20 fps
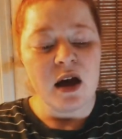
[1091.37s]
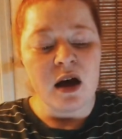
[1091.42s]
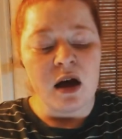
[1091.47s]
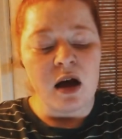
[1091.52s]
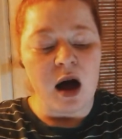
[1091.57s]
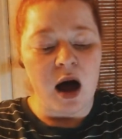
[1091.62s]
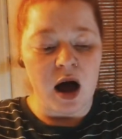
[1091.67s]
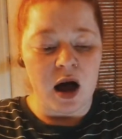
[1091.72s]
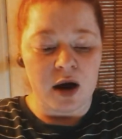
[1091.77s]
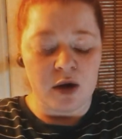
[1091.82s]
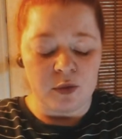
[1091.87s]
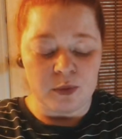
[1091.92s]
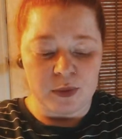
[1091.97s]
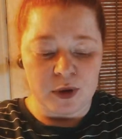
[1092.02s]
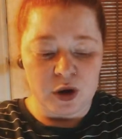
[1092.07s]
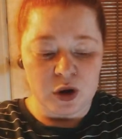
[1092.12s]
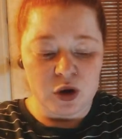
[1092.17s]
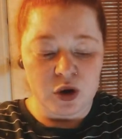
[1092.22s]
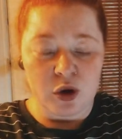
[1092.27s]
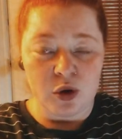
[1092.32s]
um,
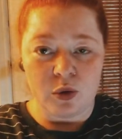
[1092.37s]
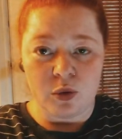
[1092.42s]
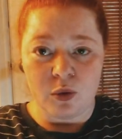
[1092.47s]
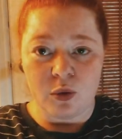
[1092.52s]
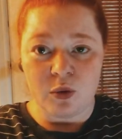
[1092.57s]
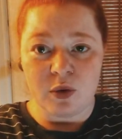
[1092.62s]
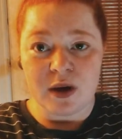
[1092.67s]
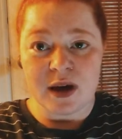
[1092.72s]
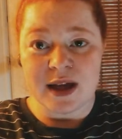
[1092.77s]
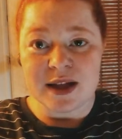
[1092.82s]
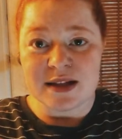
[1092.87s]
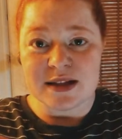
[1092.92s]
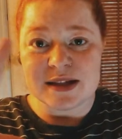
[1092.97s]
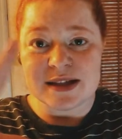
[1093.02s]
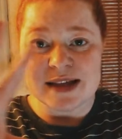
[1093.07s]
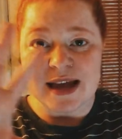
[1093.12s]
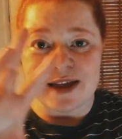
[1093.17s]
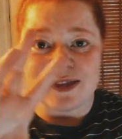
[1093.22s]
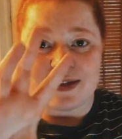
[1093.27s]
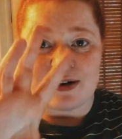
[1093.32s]
you can
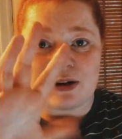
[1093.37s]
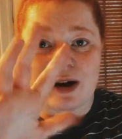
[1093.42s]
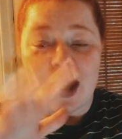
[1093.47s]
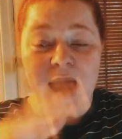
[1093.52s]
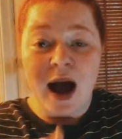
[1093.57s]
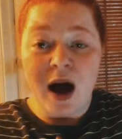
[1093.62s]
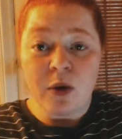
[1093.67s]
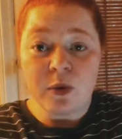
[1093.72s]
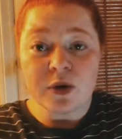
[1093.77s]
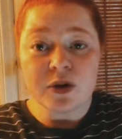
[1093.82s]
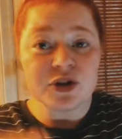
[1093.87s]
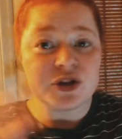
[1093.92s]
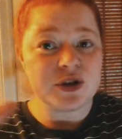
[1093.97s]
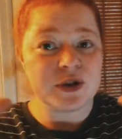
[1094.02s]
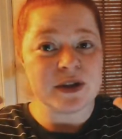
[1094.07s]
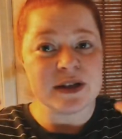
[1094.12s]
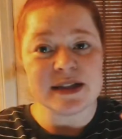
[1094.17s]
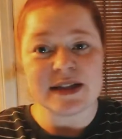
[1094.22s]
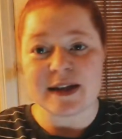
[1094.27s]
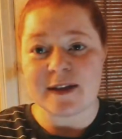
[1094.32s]
set their hours, you
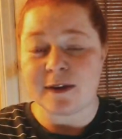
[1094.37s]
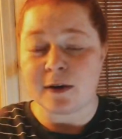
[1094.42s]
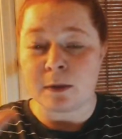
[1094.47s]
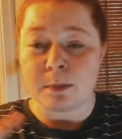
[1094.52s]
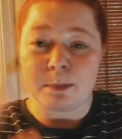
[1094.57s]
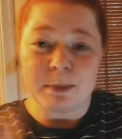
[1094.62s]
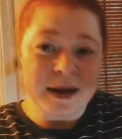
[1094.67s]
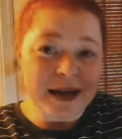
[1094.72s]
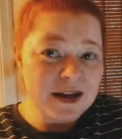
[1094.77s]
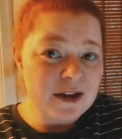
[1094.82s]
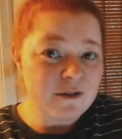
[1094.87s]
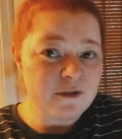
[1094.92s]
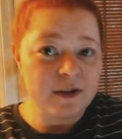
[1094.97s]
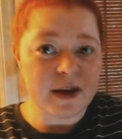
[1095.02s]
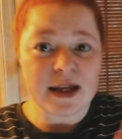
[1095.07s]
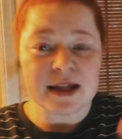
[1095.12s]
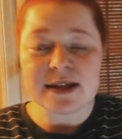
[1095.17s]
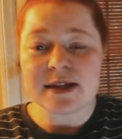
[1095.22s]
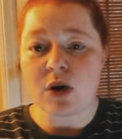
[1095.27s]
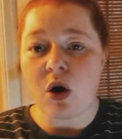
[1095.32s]
can set their
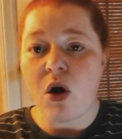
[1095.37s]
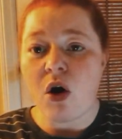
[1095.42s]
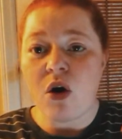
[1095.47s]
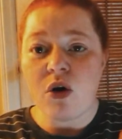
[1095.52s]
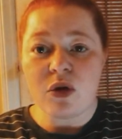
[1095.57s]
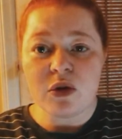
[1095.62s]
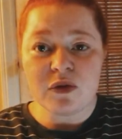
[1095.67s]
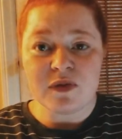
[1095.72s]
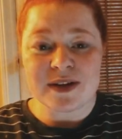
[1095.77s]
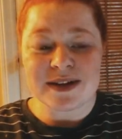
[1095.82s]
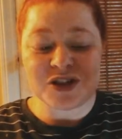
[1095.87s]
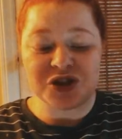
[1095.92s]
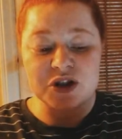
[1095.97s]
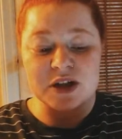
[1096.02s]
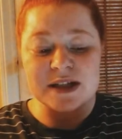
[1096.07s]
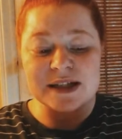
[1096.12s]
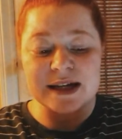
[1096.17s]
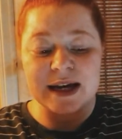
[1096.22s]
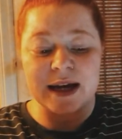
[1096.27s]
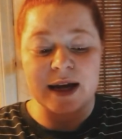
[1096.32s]
benefits, all of it's
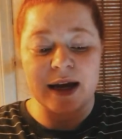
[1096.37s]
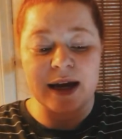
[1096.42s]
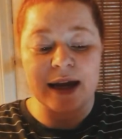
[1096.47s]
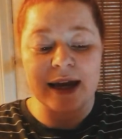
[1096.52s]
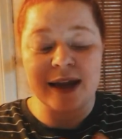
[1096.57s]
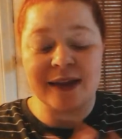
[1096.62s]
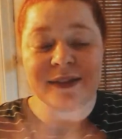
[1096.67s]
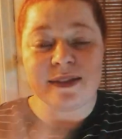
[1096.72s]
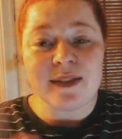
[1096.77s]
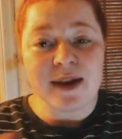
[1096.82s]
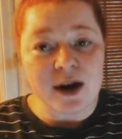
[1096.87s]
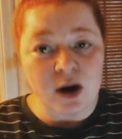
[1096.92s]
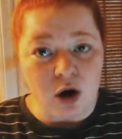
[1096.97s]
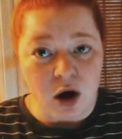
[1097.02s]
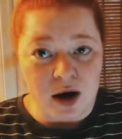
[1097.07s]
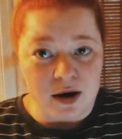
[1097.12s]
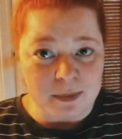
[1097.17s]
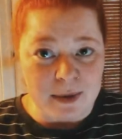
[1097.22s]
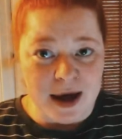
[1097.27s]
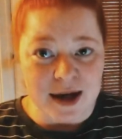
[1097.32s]
just like in there
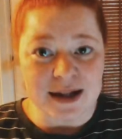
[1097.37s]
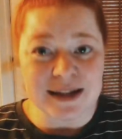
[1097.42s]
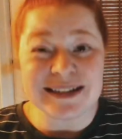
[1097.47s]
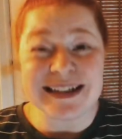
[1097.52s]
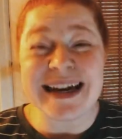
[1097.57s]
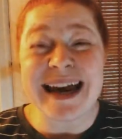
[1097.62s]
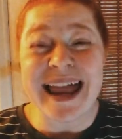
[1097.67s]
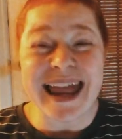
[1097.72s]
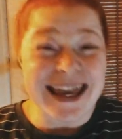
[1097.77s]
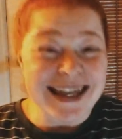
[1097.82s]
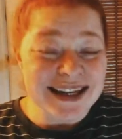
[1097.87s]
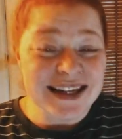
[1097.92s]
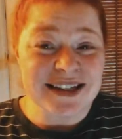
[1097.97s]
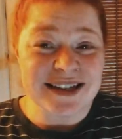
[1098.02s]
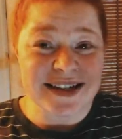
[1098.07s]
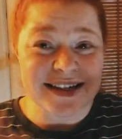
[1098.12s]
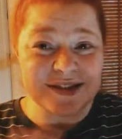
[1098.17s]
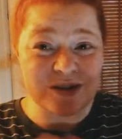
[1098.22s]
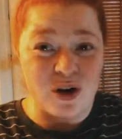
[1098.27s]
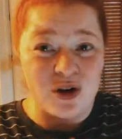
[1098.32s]
automatically and it
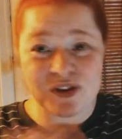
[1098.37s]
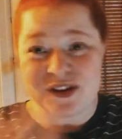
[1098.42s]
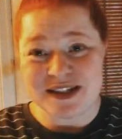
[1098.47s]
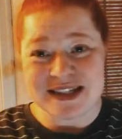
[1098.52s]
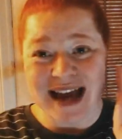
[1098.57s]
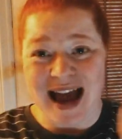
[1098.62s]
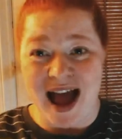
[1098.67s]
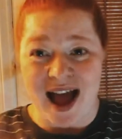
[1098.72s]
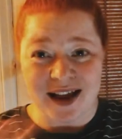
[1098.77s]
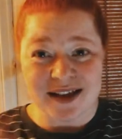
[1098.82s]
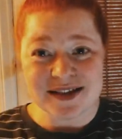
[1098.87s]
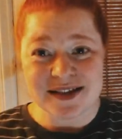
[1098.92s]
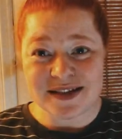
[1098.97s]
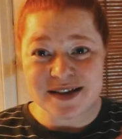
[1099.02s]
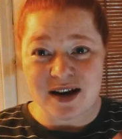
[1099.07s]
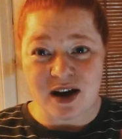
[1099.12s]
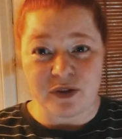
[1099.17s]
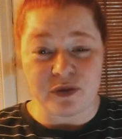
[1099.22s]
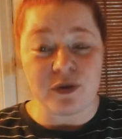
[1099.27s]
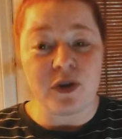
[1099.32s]
does all the tax
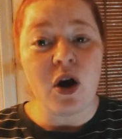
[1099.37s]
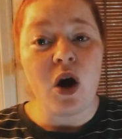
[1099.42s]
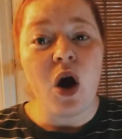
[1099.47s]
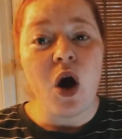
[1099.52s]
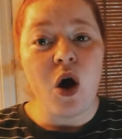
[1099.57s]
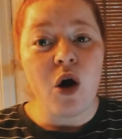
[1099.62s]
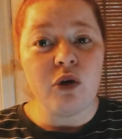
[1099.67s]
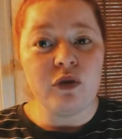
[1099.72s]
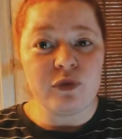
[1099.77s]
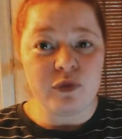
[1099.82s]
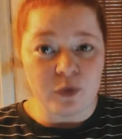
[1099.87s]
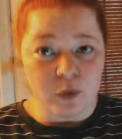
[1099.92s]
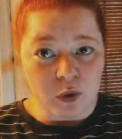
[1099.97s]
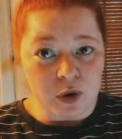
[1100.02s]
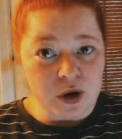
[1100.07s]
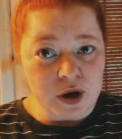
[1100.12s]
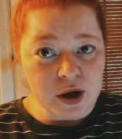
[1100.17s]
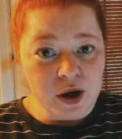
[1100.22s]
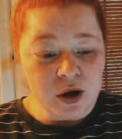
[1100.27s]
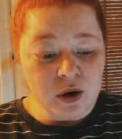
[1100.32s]
stuff for
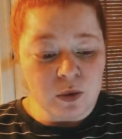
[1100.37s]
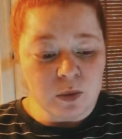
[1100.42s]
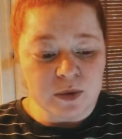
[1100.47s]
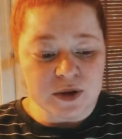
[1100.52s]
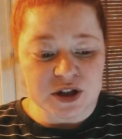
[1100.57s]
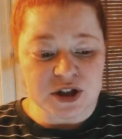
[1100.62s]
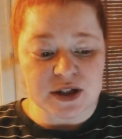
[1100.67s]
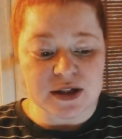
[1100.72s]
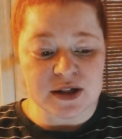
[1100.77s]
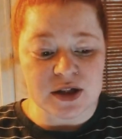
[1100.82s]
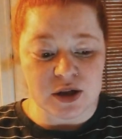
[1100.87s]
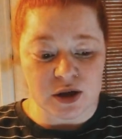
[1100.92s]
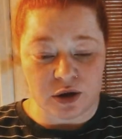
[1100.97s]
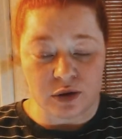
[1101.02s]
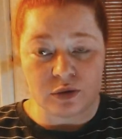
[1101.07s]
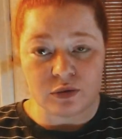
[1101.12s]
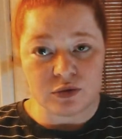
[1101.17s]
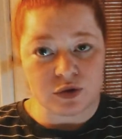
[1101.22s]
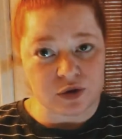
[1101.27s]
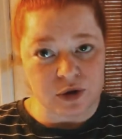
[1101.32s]
you, which is
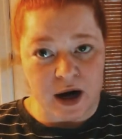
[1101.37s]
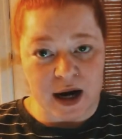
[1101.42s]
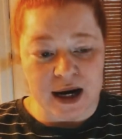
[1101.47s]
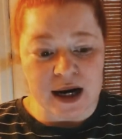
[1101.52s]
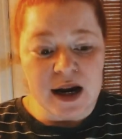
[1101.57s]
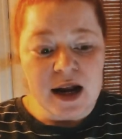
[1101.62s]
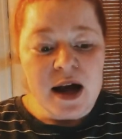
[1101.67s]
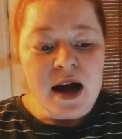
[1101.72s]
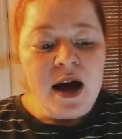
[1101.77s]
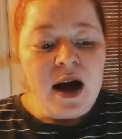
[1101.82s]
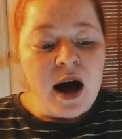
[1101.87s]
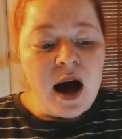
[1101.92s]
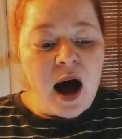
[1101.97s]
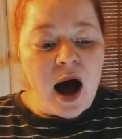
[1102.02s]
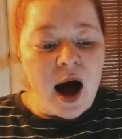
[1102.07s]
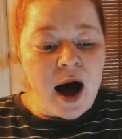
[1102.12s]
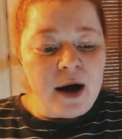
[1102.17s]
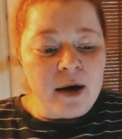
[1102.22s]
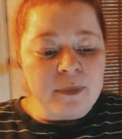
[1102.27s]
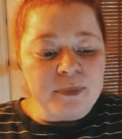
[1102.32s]
huge, right?
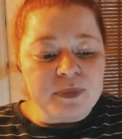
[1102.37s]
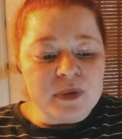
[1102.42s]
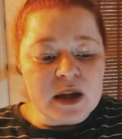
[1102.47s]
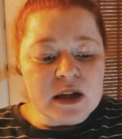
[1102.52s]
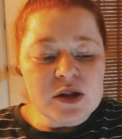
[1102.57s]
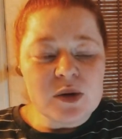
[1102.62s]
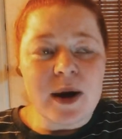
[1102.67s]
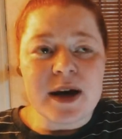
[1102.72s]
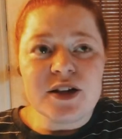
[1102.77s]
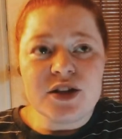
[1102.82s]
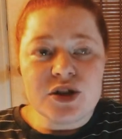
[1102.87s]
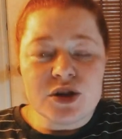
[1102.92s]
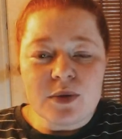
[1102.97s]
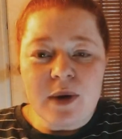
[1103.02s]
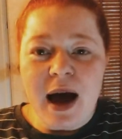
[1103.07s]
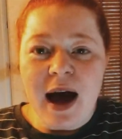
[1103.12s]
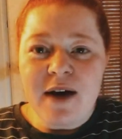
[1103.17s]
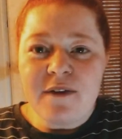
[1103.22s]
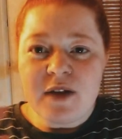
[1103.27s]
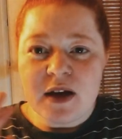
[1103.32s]
Um, so I do
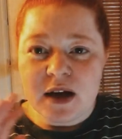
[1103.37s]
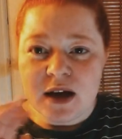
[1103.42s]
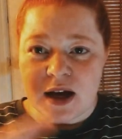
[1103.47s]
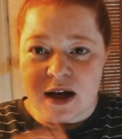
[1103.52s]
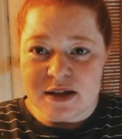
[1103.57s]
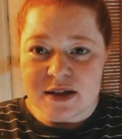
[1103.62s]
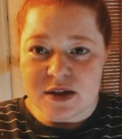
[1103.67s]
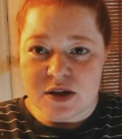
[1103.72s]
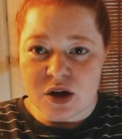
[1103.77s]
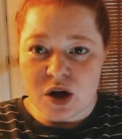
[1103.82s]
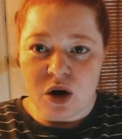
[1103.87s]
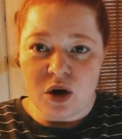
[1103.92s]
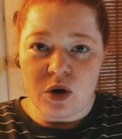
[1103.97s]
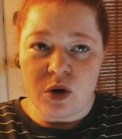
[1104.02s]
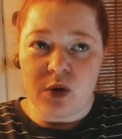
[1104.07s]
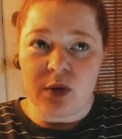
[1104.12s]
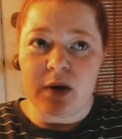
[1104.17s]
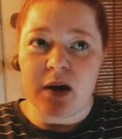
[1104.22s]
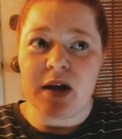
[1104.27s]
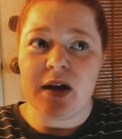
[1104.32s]
have a
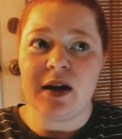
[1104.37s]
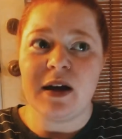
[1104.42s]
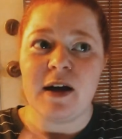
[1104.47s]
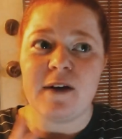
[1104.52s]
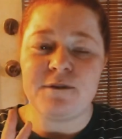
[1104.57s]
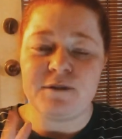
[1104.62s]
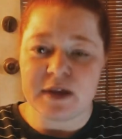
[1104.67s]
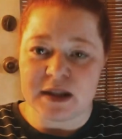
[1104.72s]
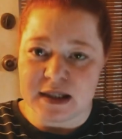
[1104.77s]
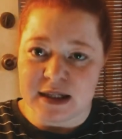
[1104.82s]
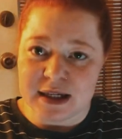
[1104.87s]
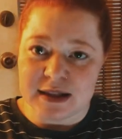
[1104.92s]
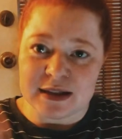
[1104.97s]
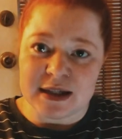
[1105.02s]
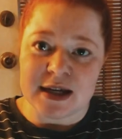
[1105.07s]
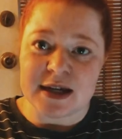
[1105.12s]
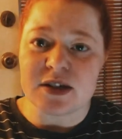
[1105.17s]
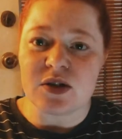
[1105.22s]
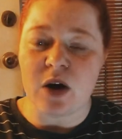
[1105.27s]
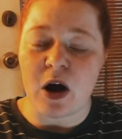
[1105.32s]
Gusto affiliate
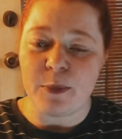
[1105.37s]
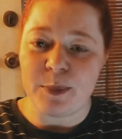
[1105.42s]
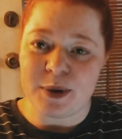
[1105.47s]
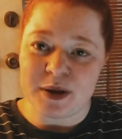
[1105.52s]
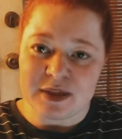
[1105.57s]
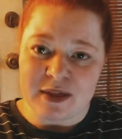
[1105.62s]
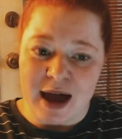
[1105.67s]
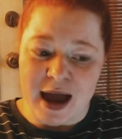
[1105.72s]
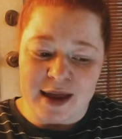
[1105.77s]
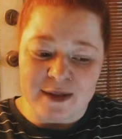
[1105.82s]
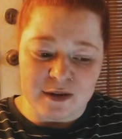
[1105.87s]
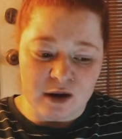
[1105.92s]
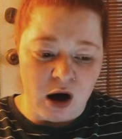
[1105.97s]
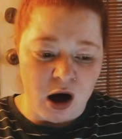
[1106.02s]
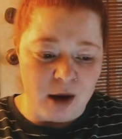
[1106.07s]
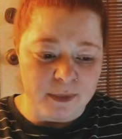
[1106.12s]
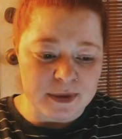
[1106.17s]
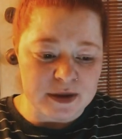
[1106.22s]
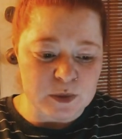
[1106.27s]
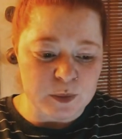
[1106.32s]
link, so I'll put that in the
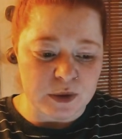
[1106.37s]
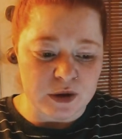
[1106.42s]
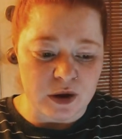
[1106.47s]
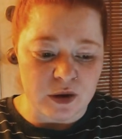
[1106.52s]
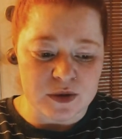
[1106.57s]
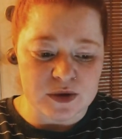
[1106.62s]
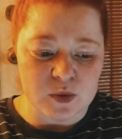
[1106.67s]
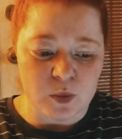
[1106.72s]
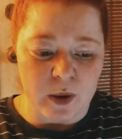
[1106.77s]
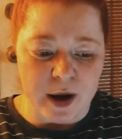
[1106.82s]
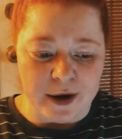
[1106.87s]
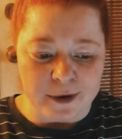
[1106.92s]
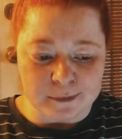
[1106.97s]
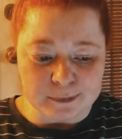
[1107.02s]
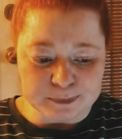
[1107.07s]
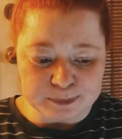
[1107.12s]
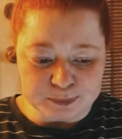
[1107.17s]
comments below as well.